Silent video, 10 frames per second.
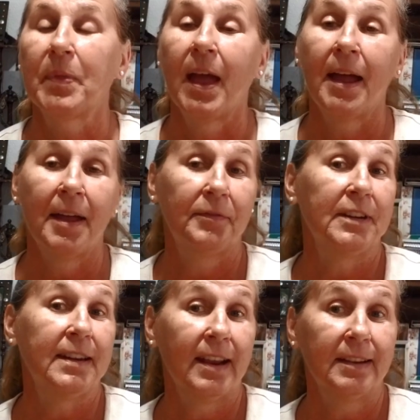I have to
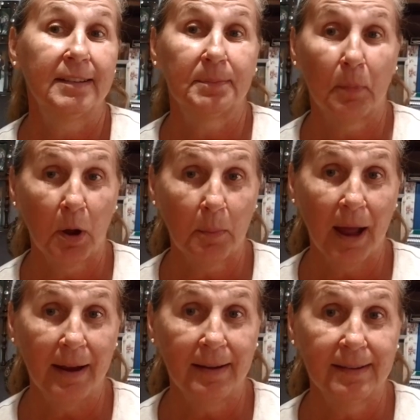take small
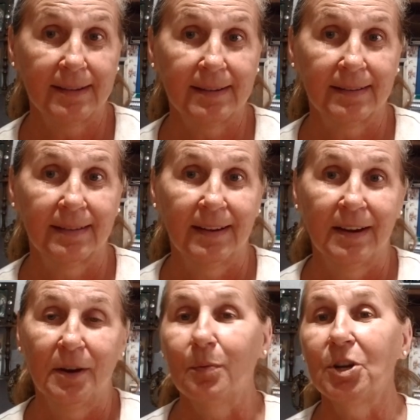bites,
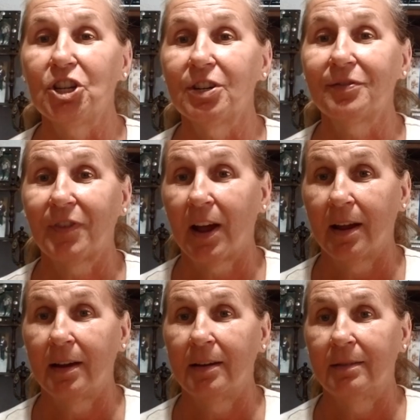which is
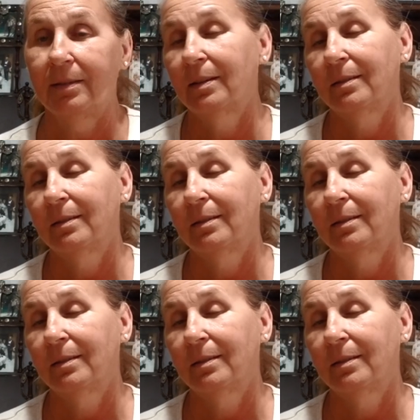fine.